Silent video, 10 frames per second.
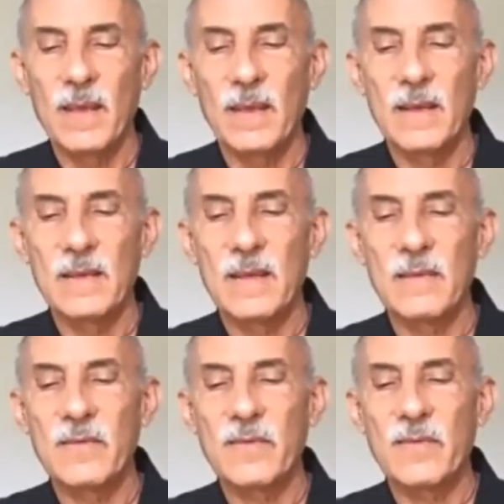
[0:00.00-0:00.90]
And
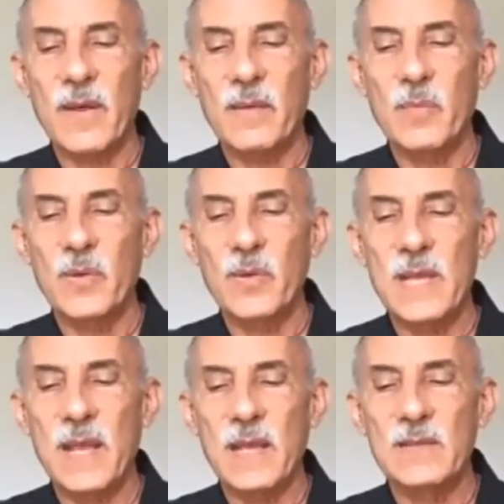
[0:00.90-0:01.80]
then Frank put his
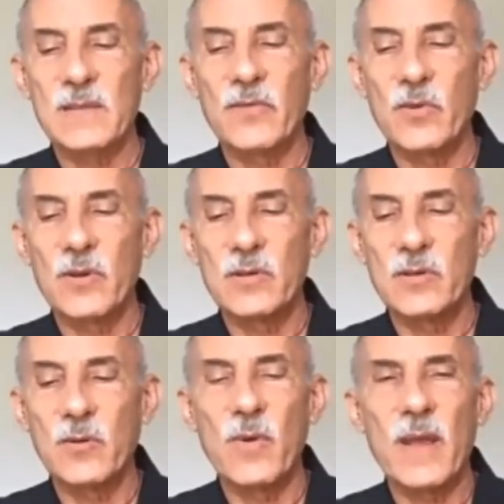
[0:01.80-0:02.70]
hands a foot or
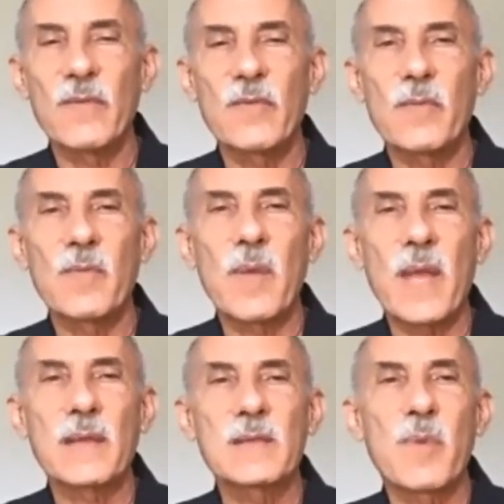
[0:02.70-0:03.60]
two away from the
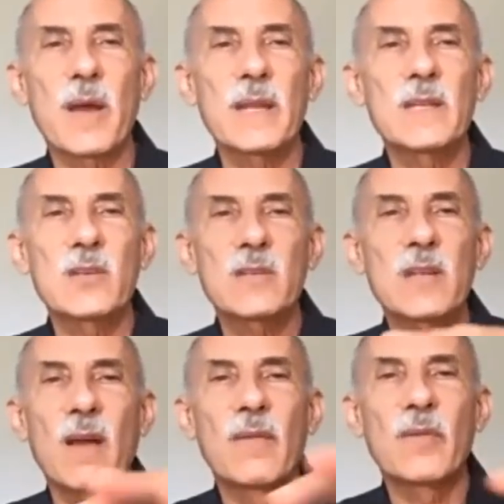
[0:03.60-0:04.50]
man's body, just
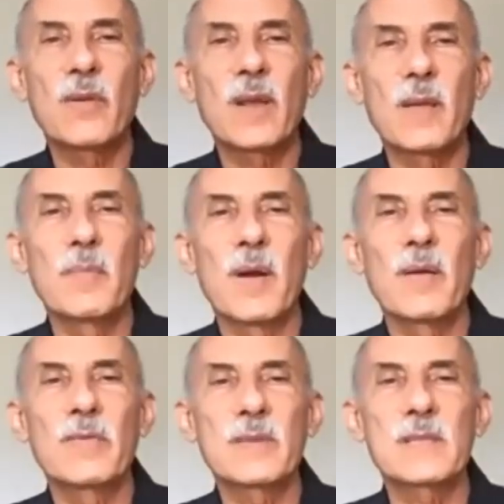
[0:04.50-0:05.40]
hovering
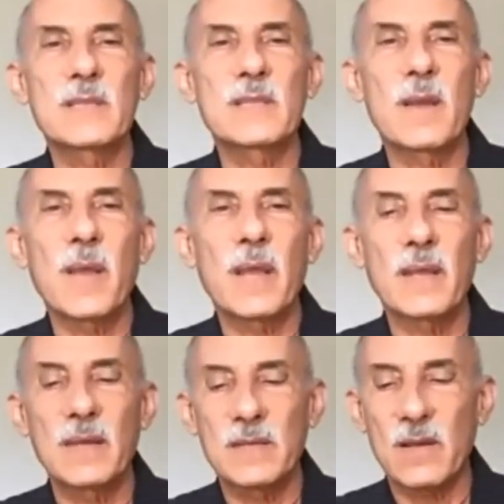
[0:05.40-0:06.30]
above his stomach
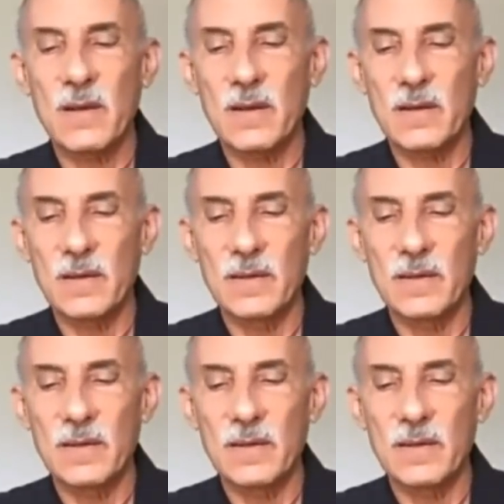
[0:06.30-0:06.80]
and his heart.